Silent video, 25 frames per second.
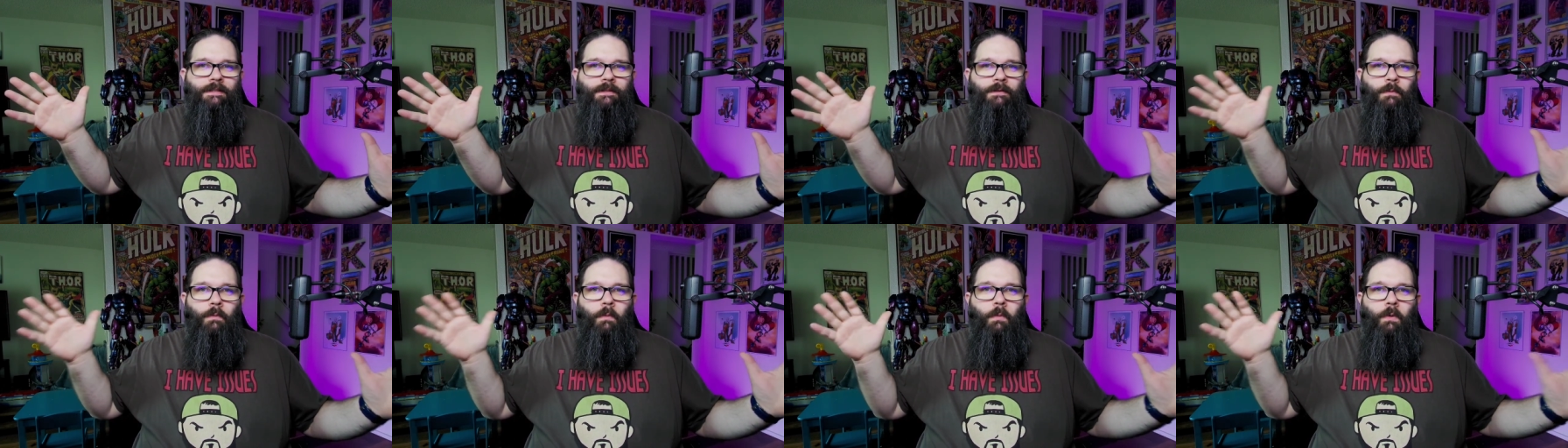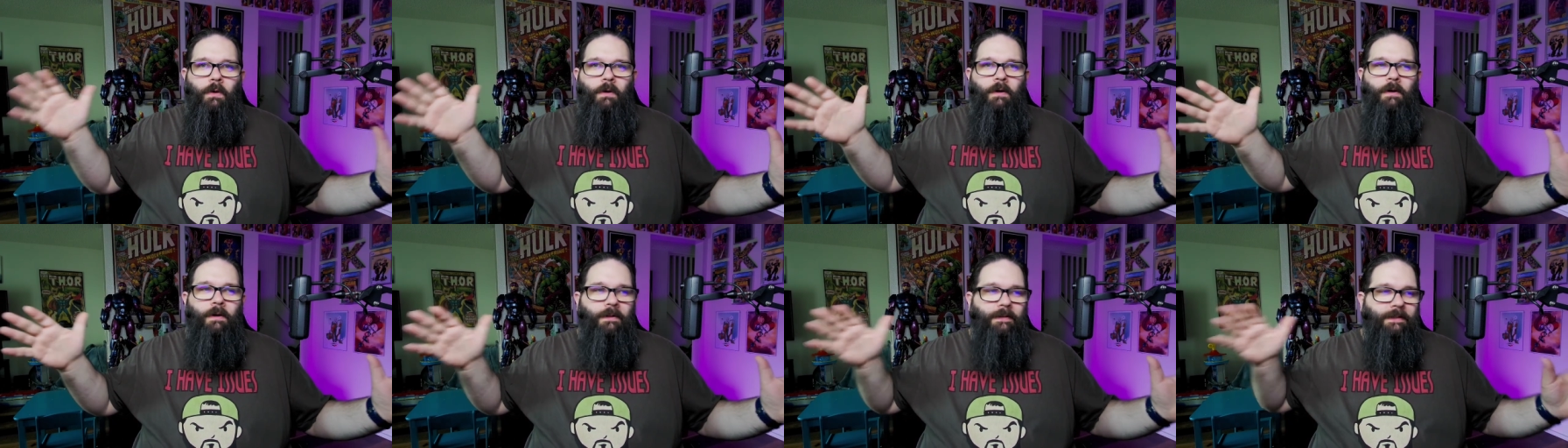the
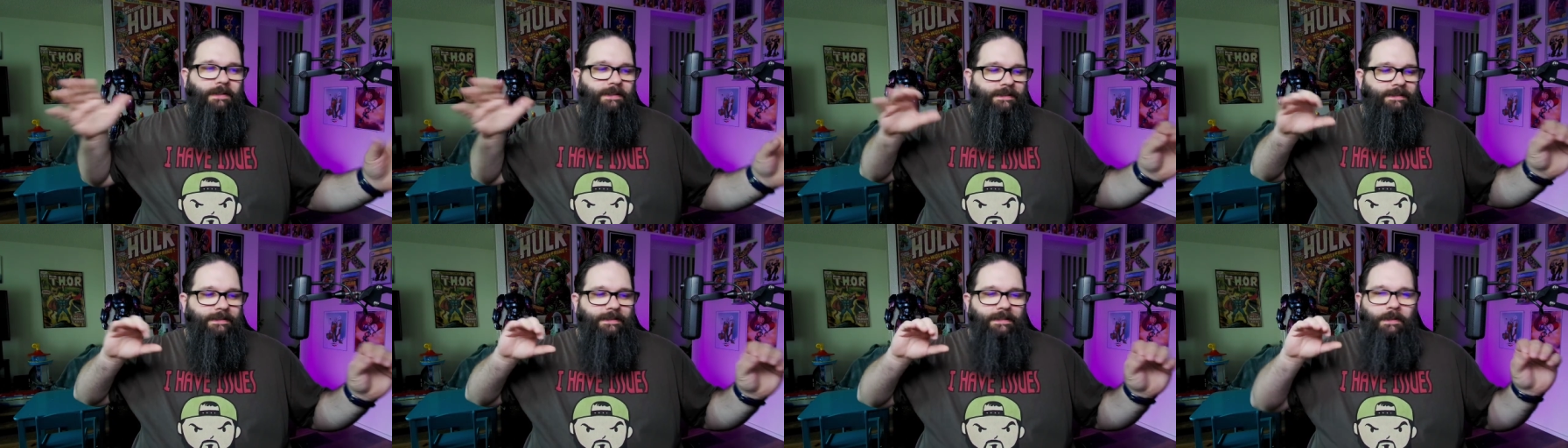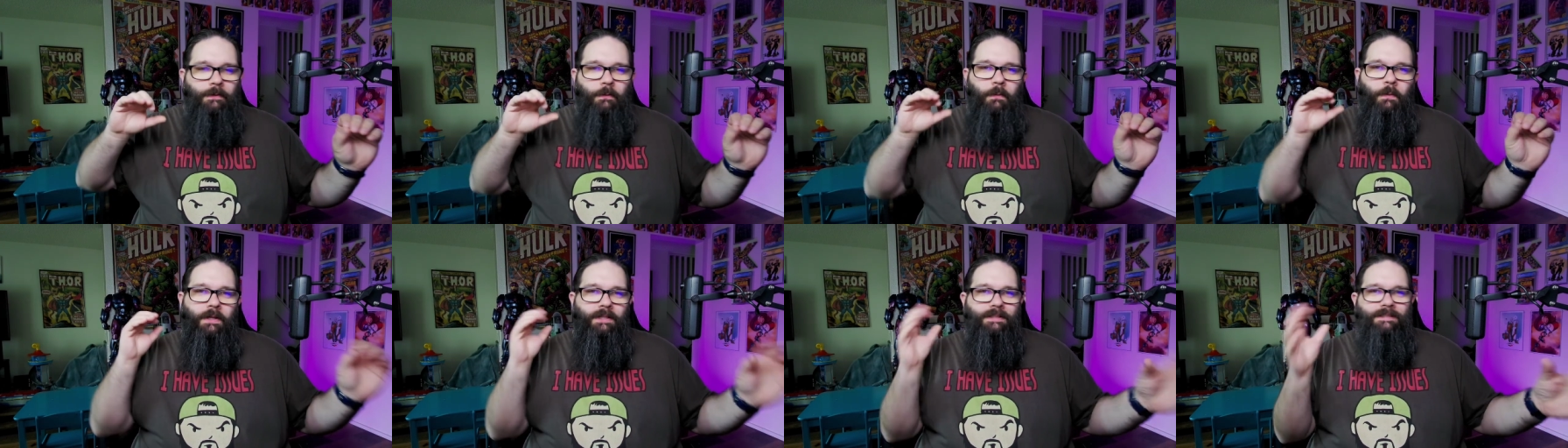wall and
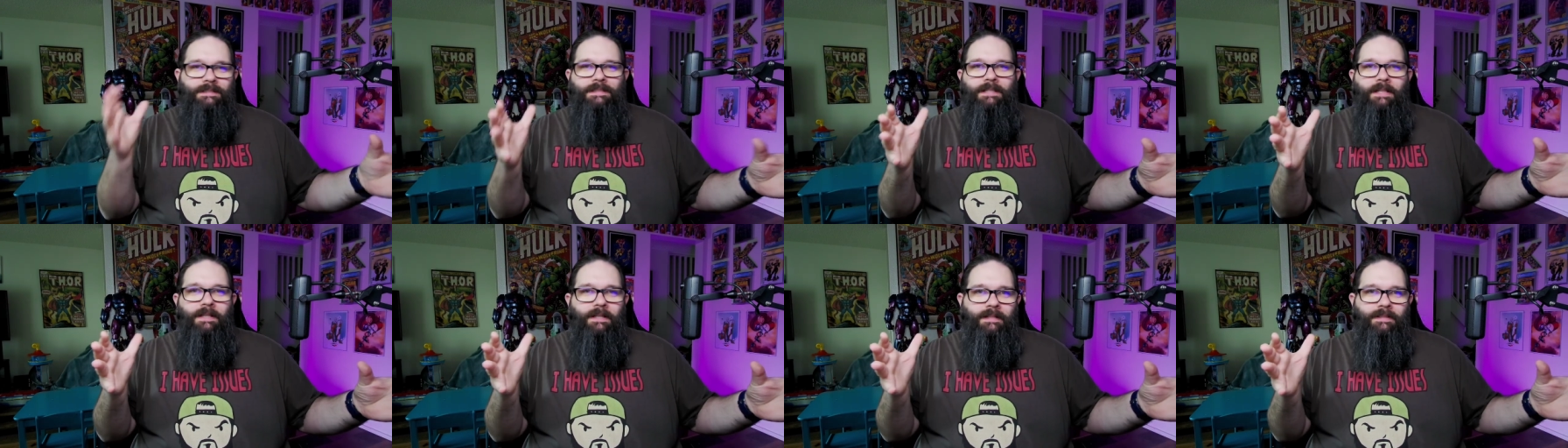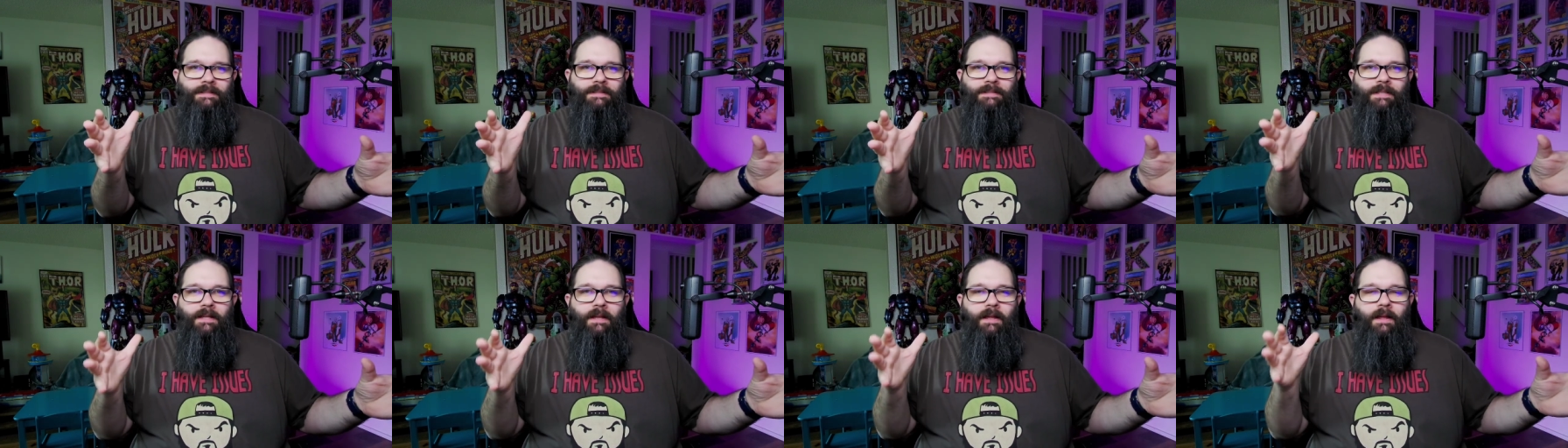see what
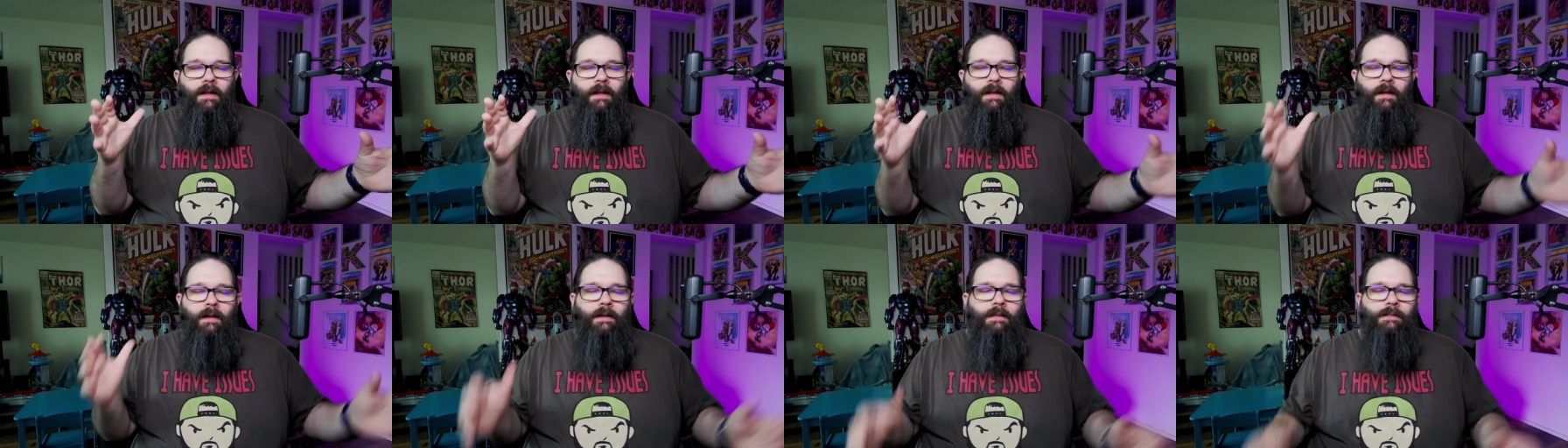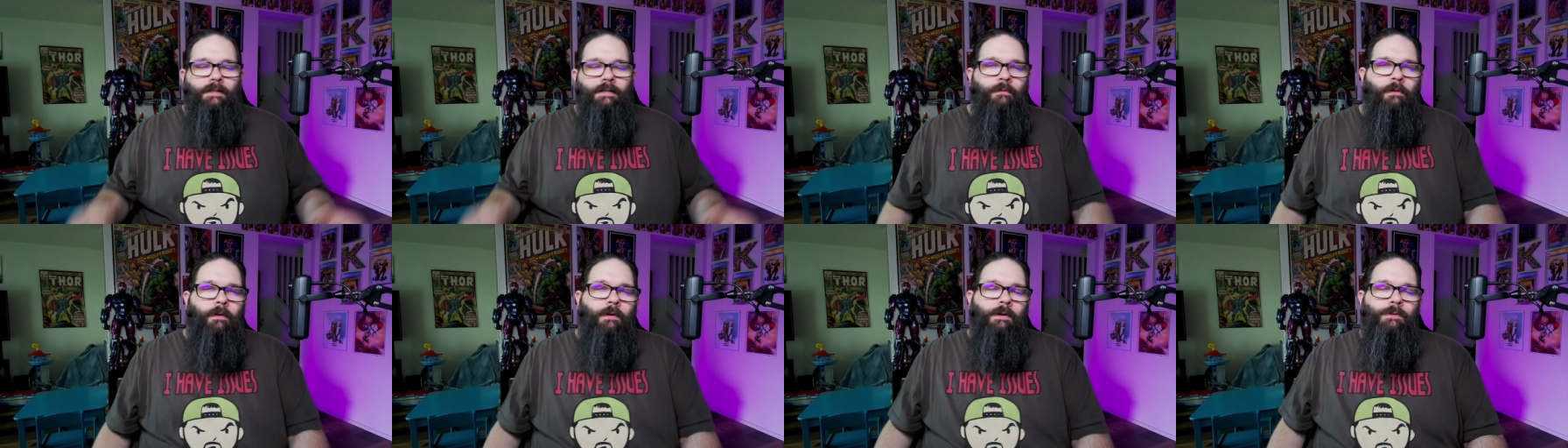sticks uh,
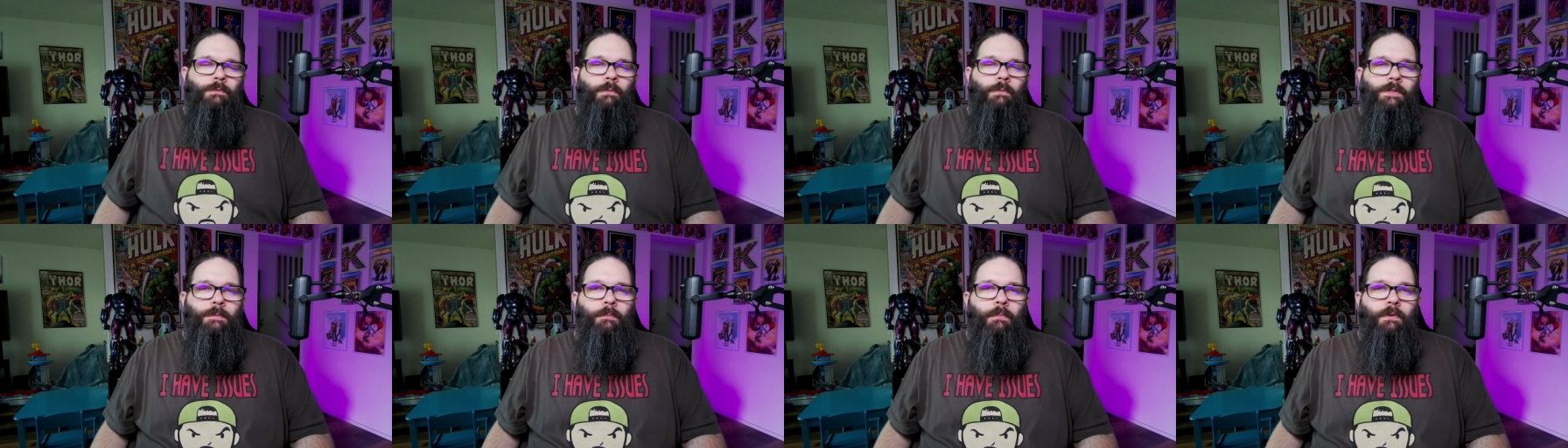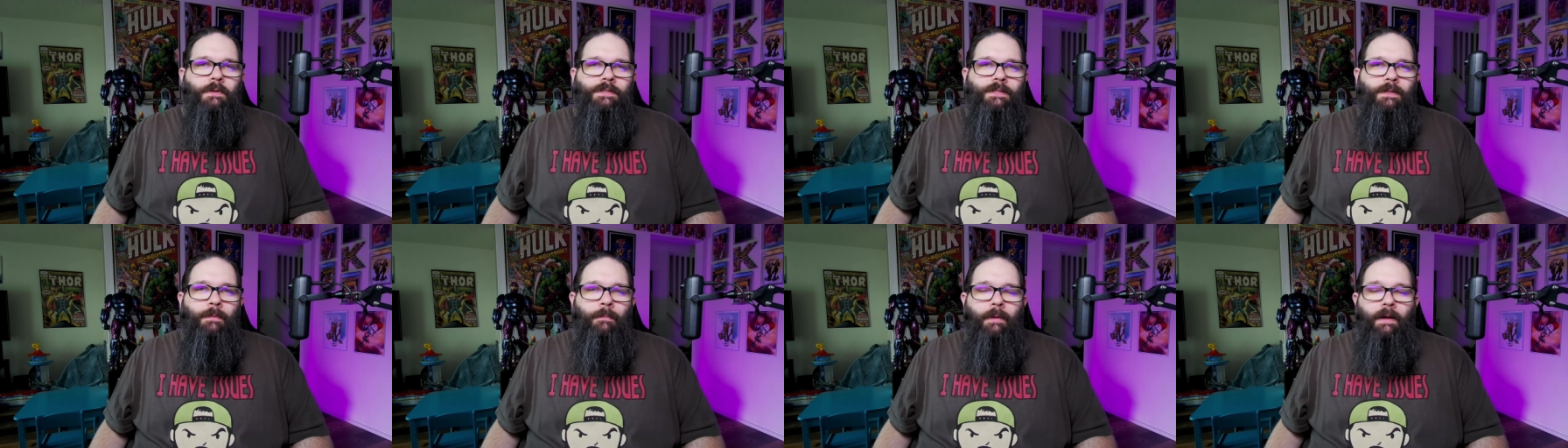as far as which
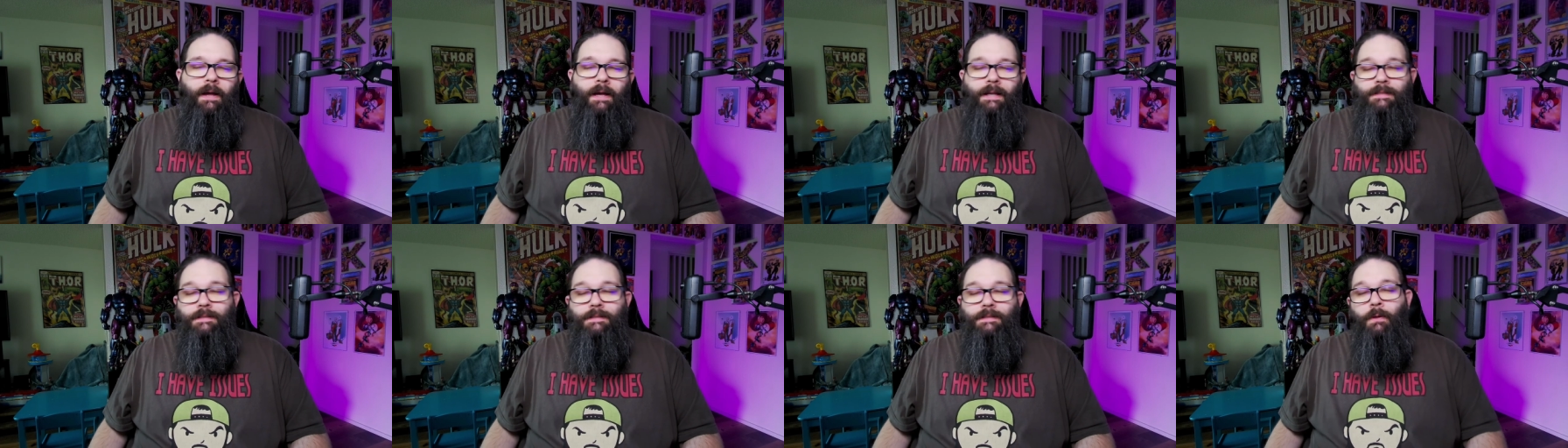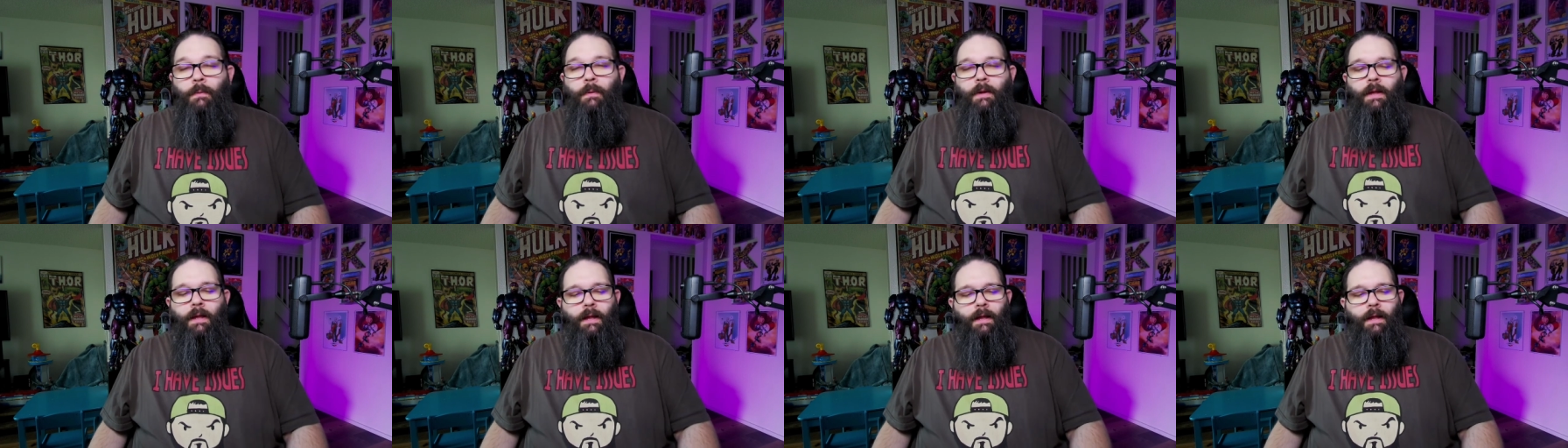books to buy.
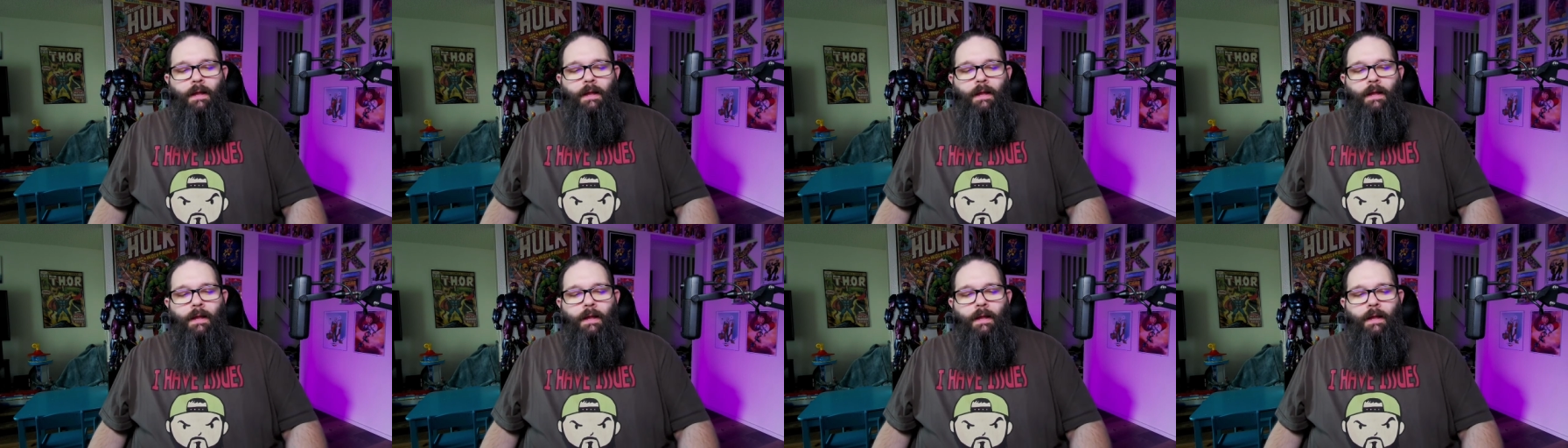So